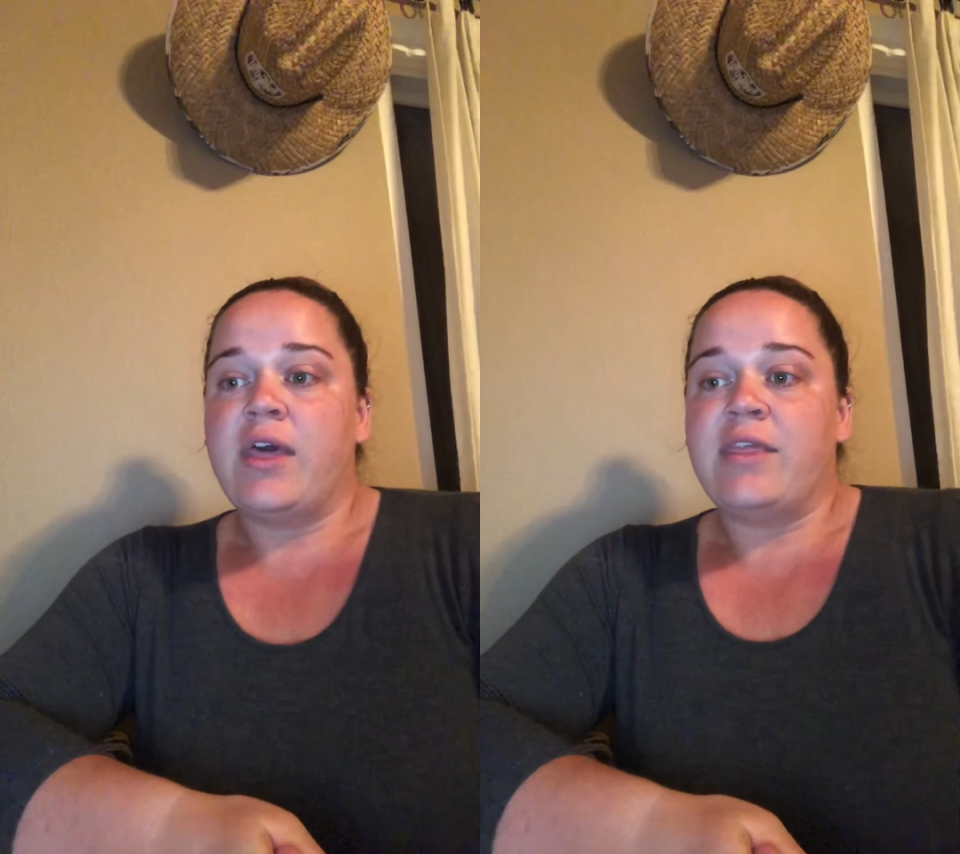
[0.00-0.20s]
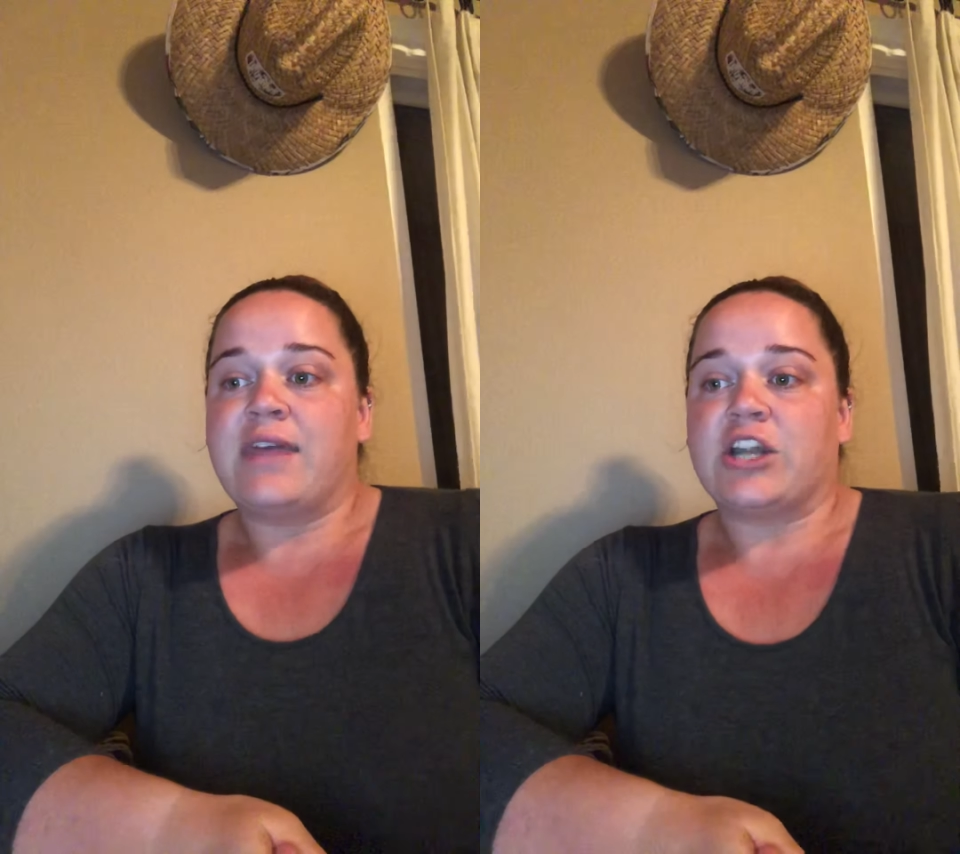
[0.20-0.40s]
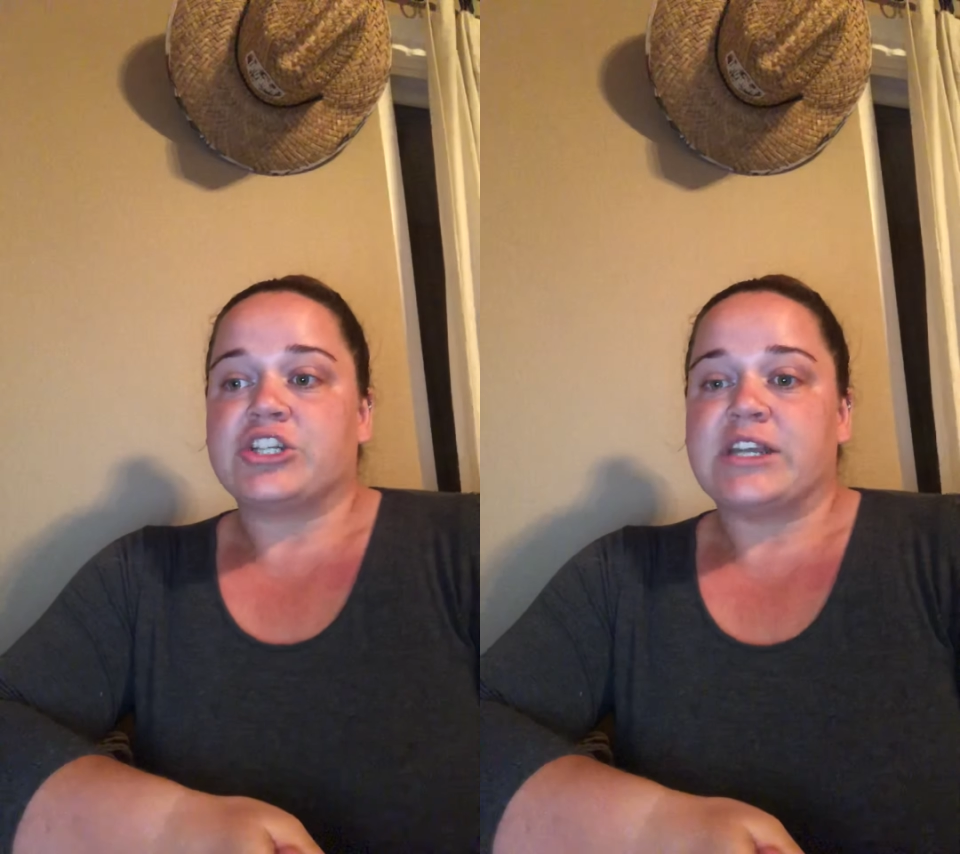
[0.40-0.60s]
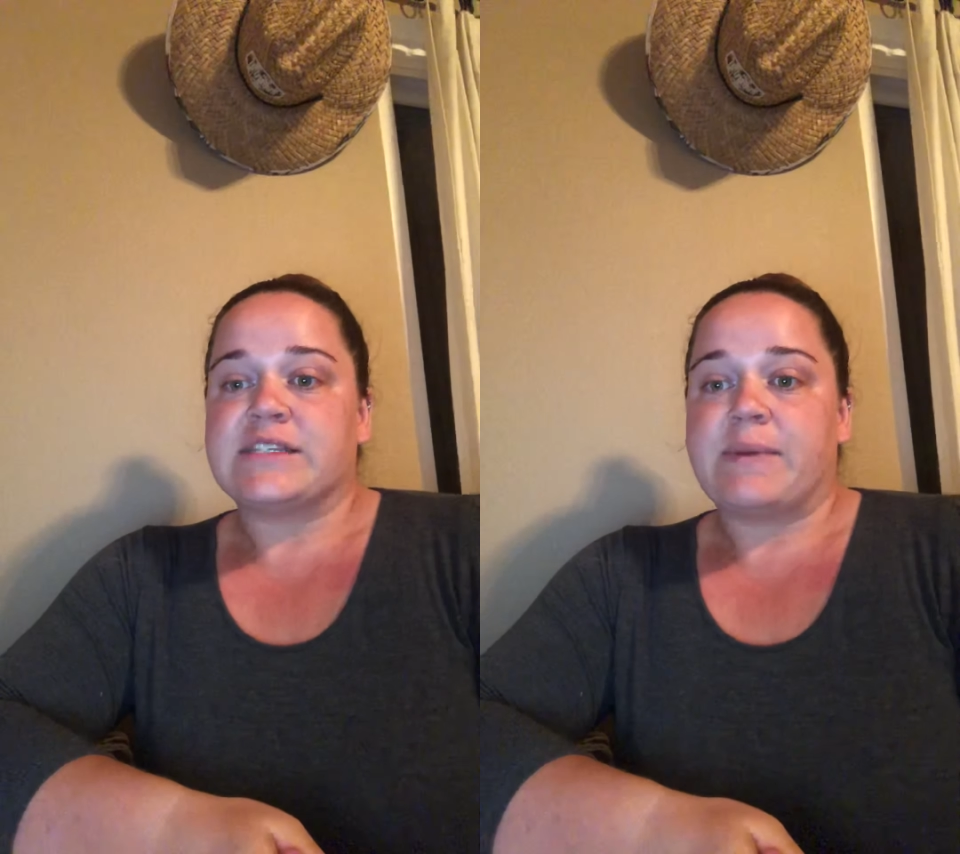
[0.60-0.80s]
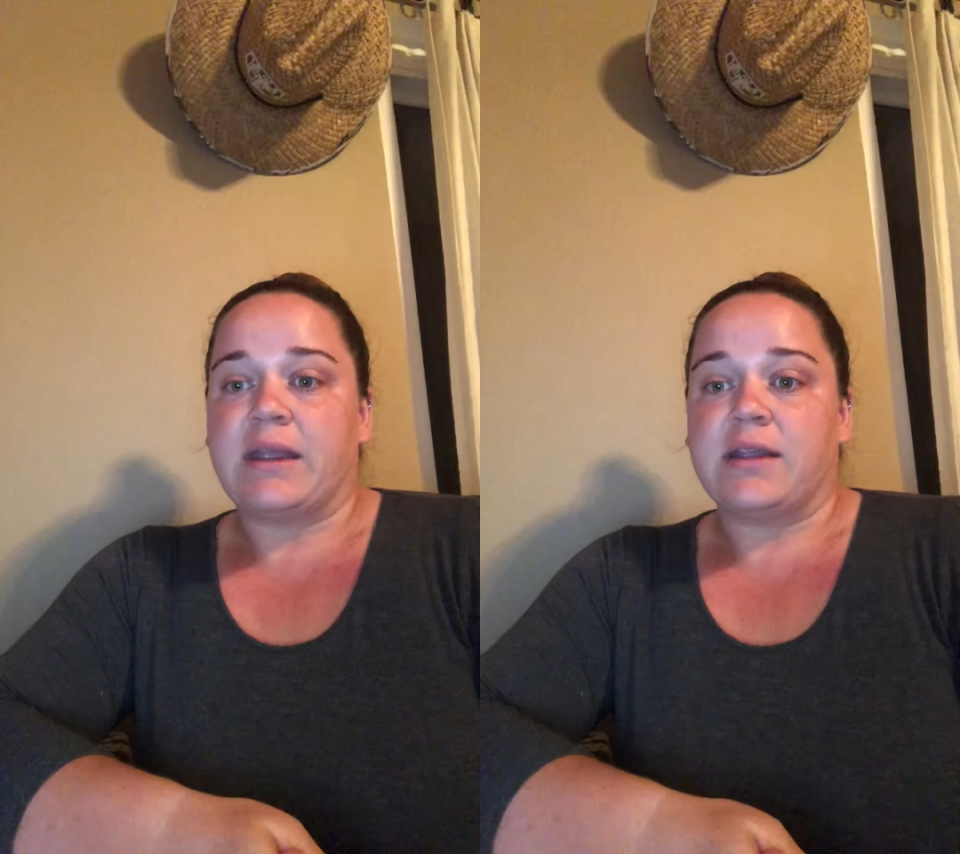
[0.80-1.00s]
that are
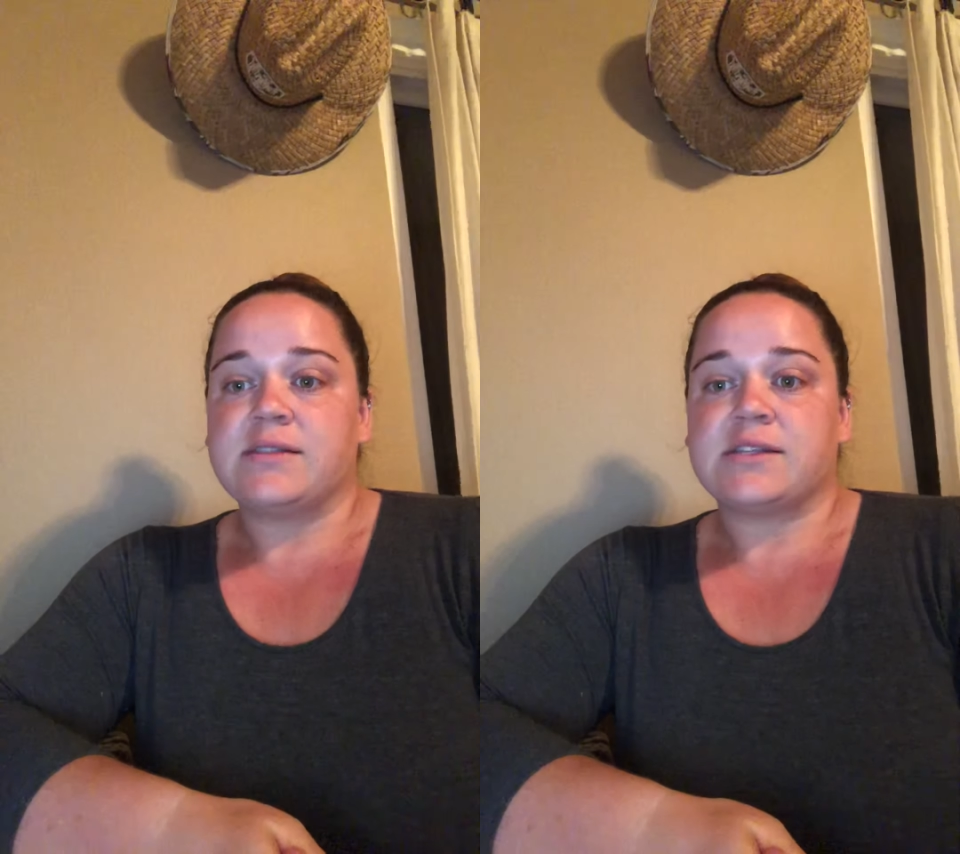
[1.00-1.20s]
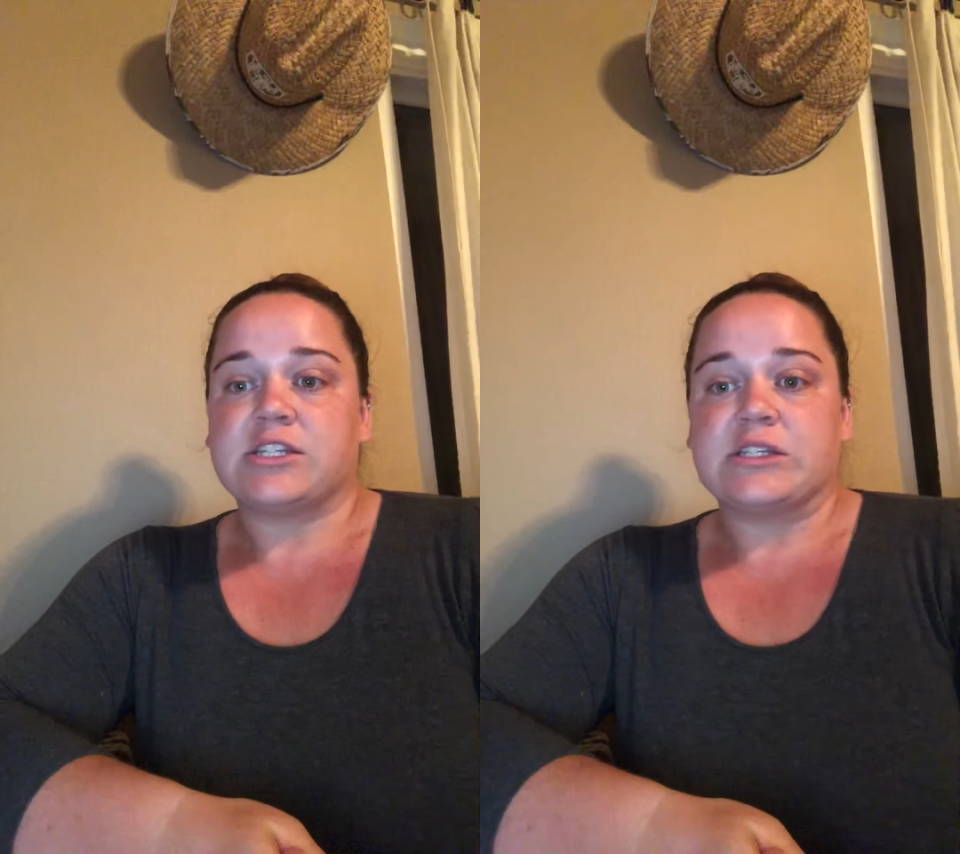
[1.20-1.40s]
transparent, such